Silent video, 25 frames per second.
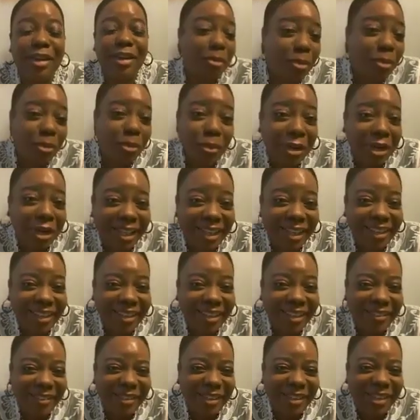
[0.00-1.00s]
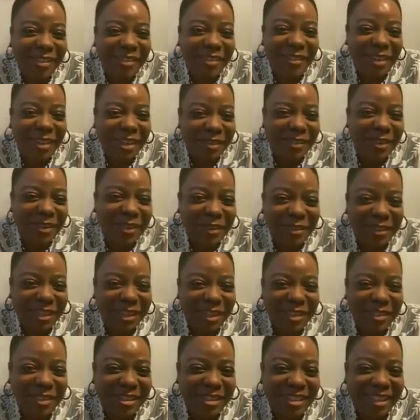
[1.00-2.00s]
They're pretty when they're
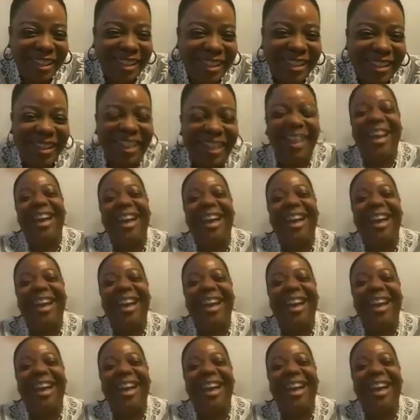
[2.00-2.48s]
floating in your tea.